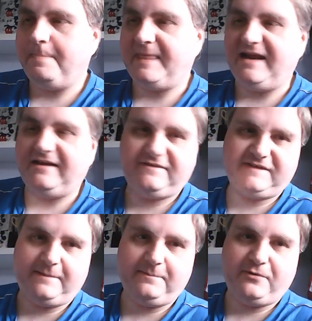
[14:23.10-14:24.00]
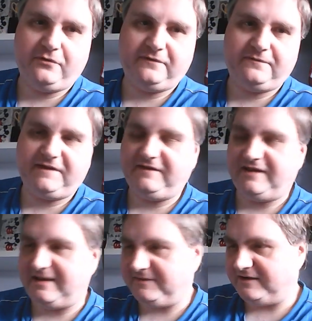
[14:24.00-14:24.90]
it's important for the
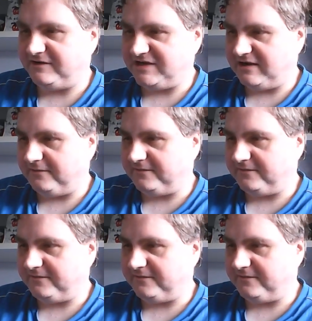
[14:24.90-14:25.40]
synergy of